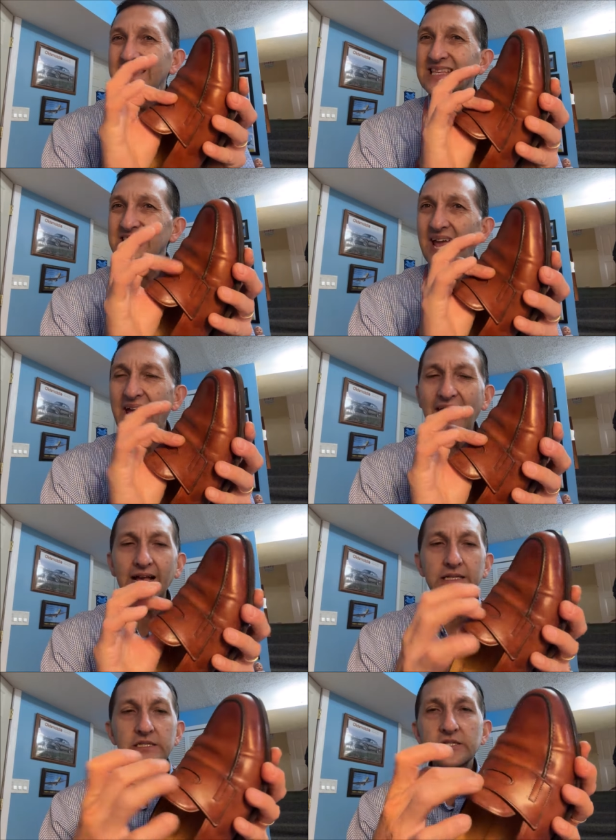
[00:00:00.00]
This
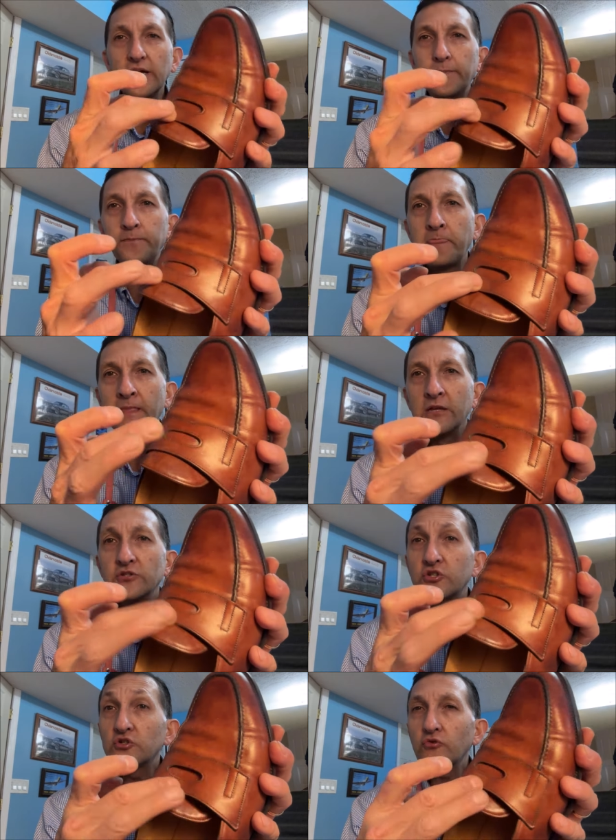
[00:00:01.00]
has some
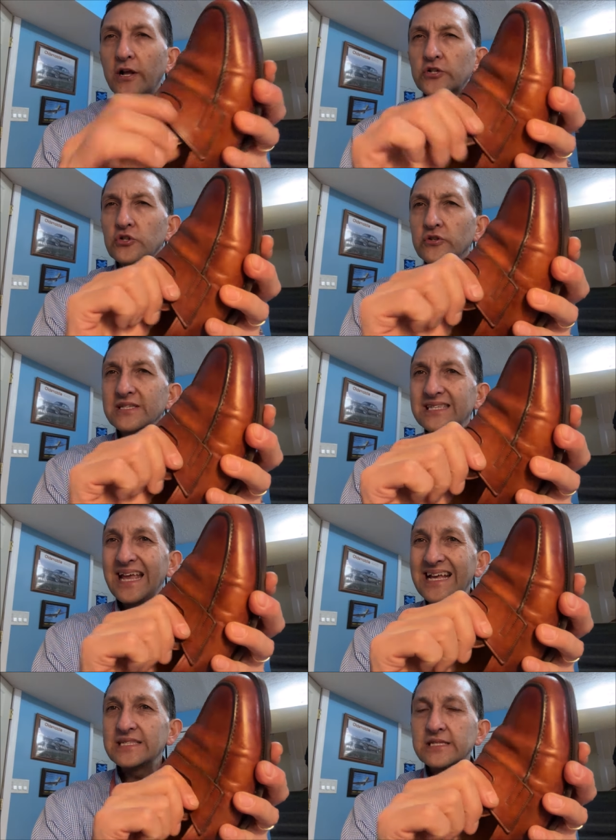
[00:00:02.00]
structure. This
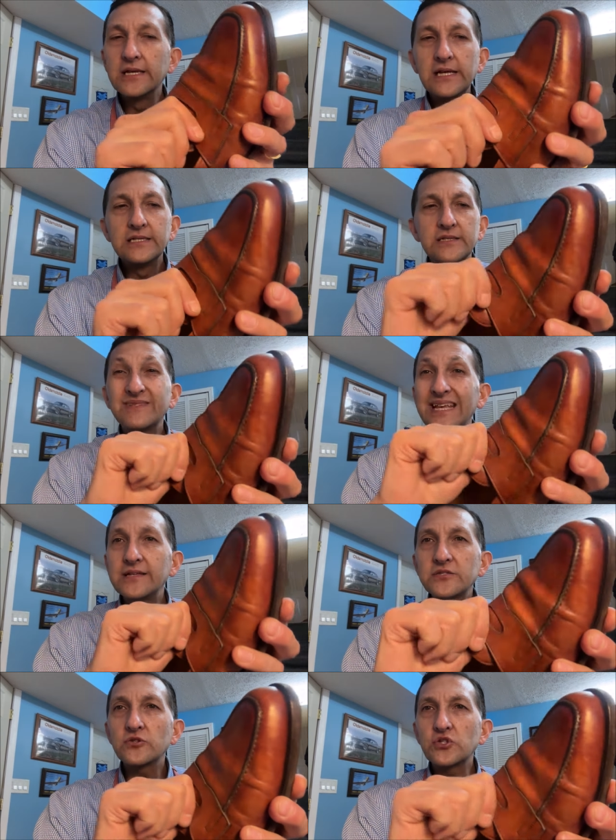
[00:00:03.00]
has some
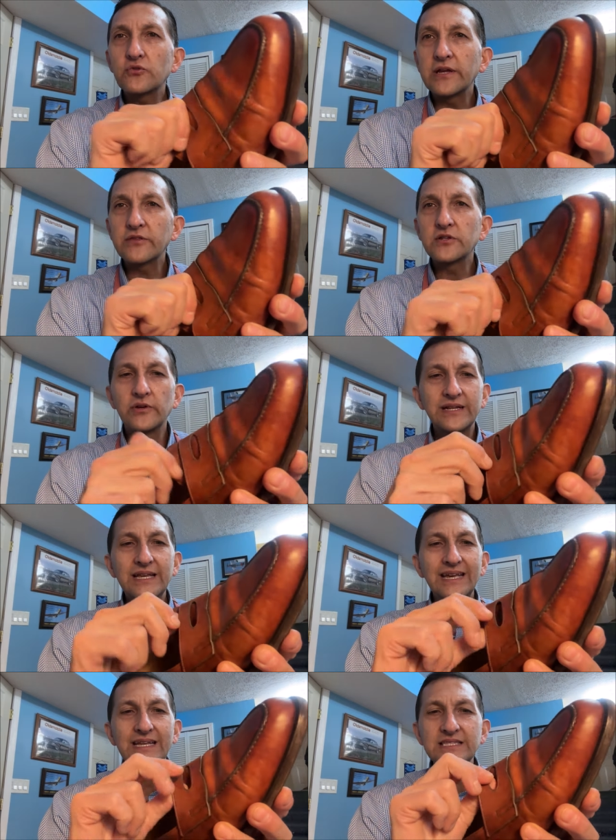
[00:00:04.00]
tensile strength to it.
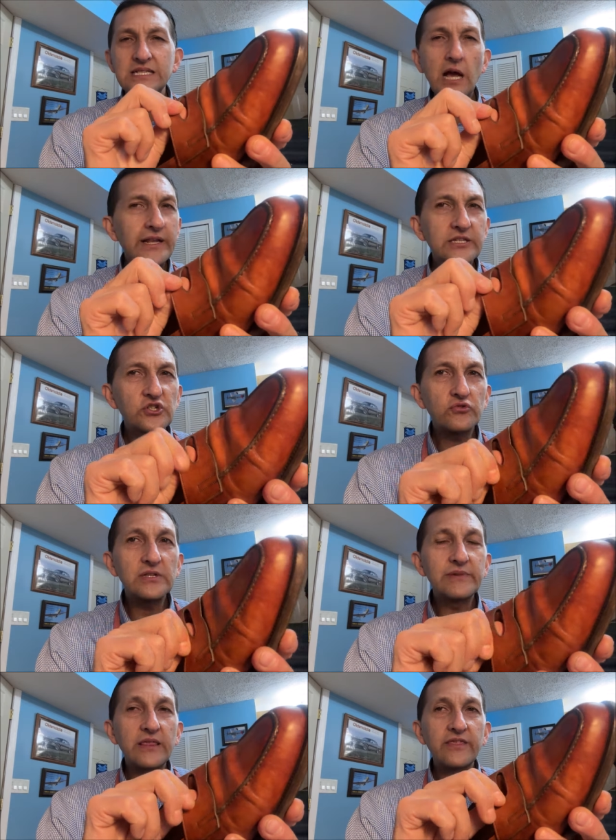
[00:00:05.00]
It's not
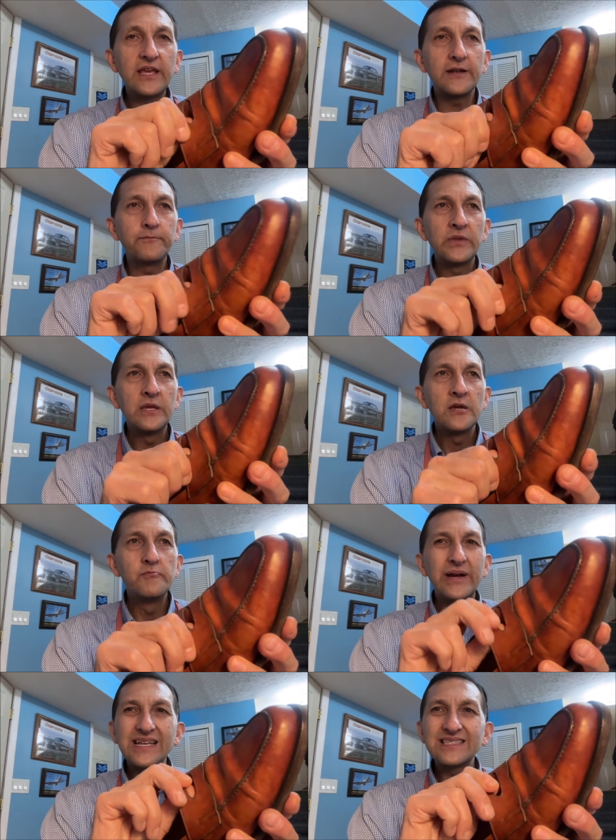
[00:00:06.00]
extremely thin,
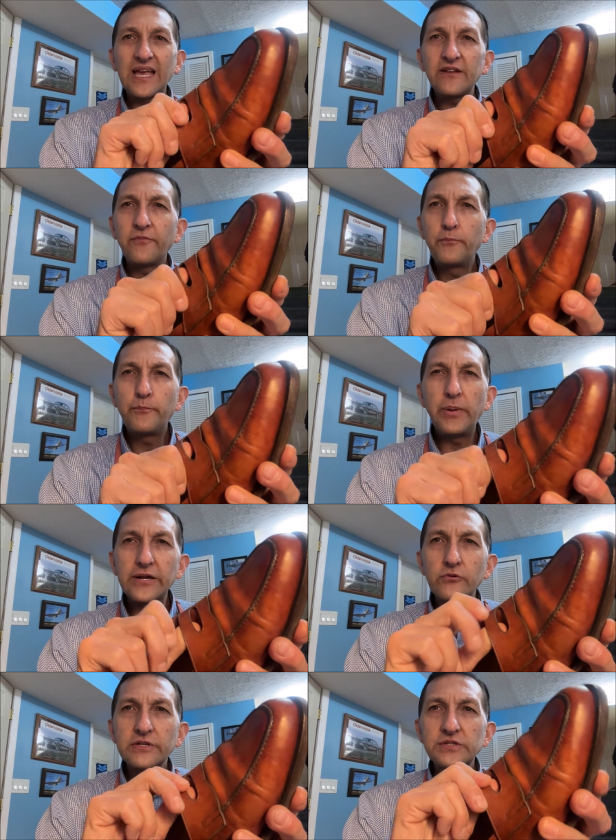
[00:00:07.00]
but it's kind of
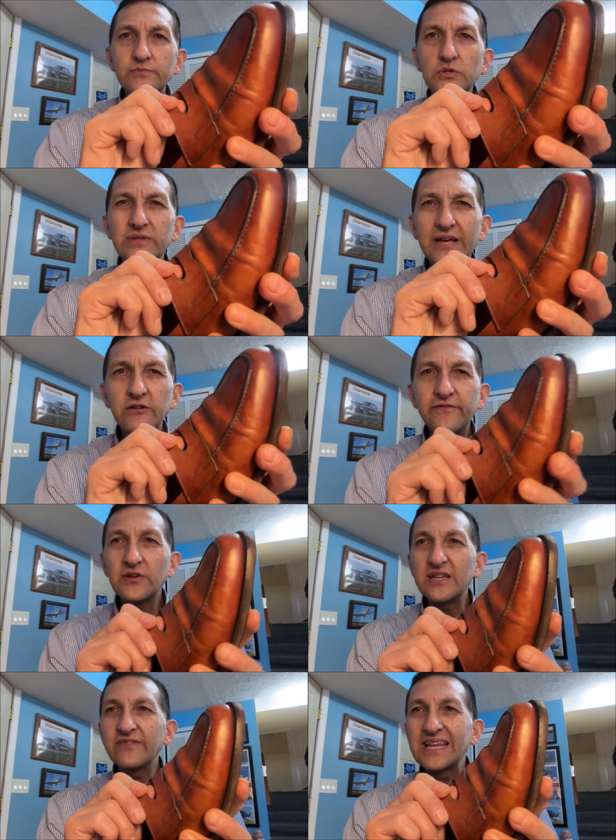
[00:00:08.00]
buttery smooth. I don't know if you
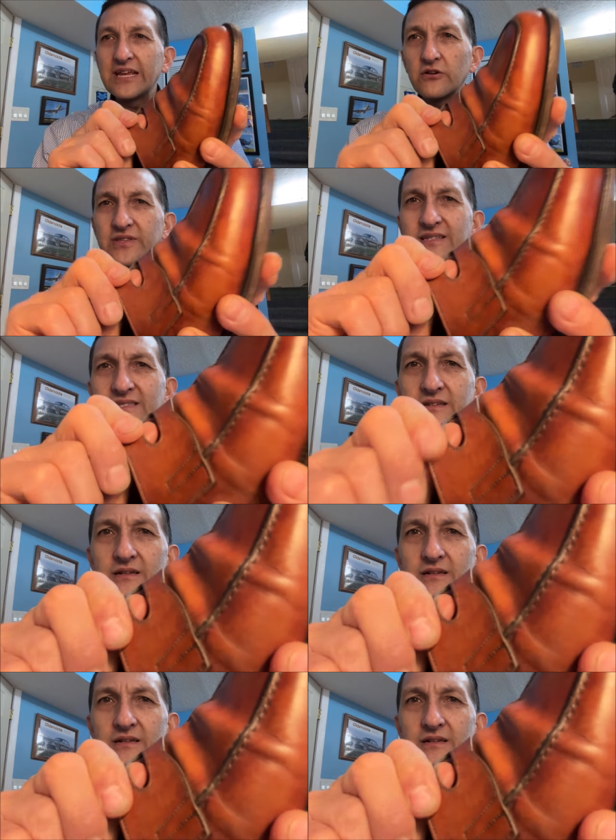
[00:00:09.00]
can even hear this.